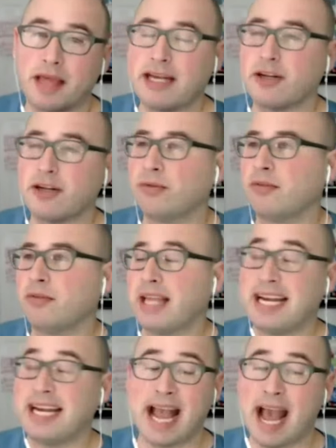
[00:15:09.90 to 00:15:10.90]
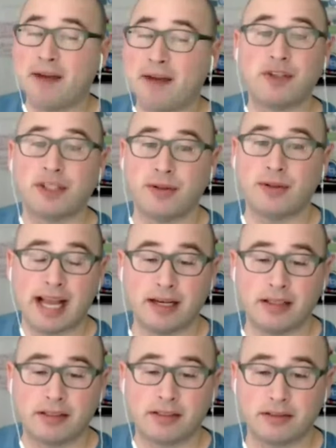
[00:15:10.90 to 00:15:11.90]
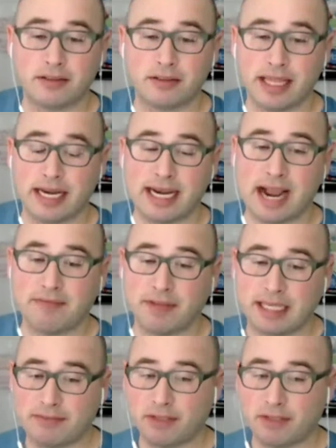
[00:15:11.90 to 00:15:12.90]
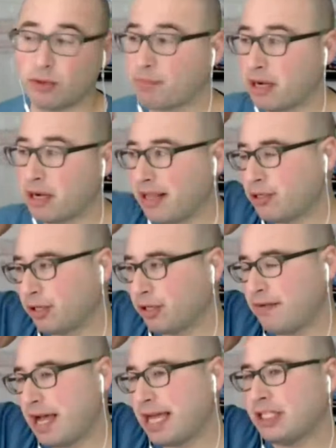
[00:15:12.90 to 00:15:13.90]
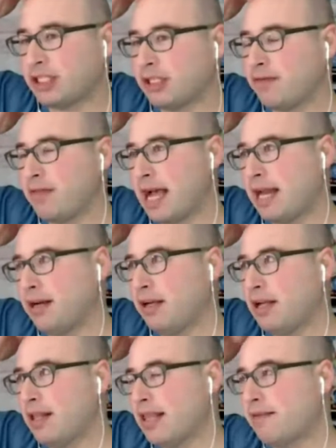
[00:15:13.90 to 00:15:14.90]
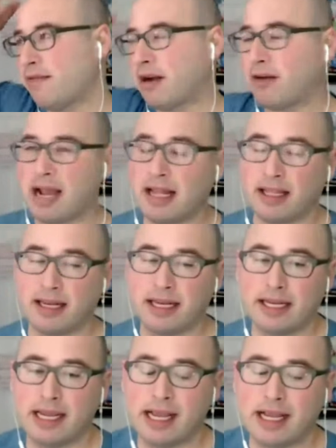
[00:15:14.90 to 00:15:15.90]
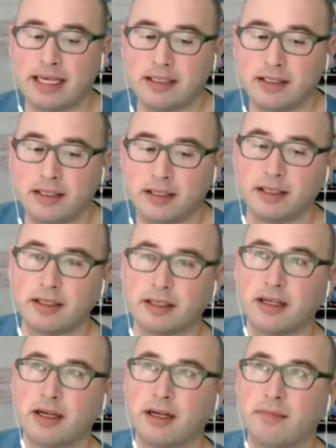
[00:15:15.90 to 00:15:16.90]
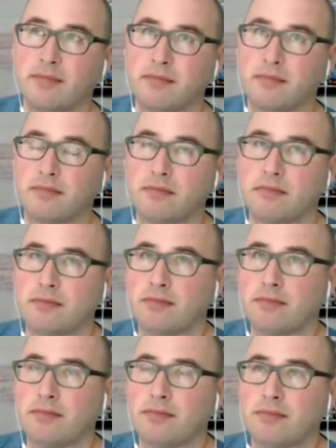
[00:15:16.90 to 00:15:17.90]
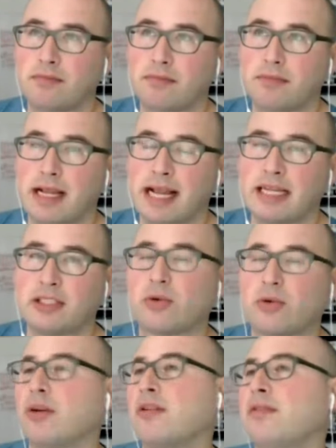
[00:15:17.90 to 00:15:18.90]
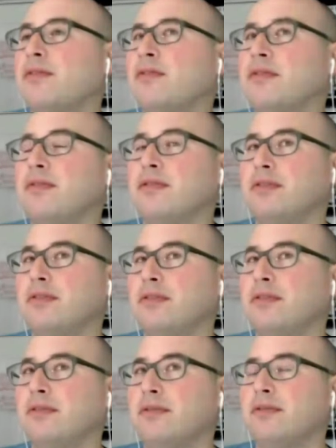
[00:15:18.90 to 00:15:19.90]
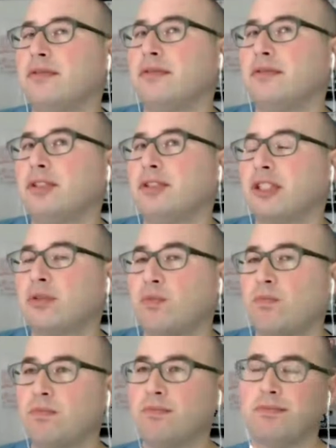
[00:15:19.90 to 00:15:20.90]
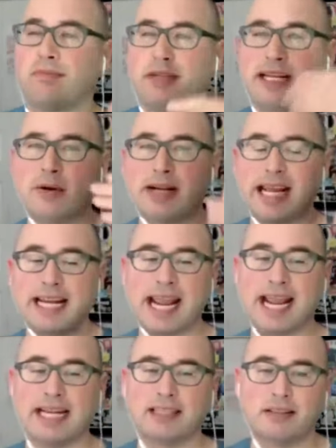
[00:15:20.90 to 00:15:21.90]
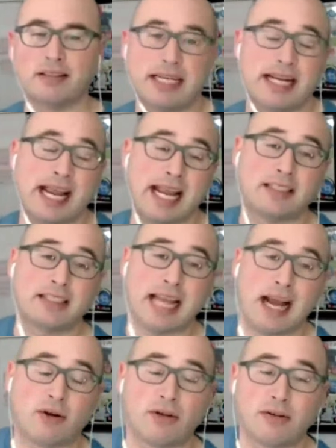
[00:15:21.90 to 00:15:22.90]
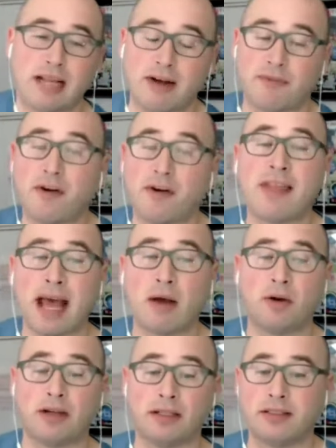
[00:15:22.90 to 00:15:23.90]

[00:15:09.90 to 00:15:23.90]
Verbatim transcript: they don't they didn't have to do that. They didn't right. have to give to her, but they took advantage of that that virality and um, and sort of just you know enhanced enhanced how how fun that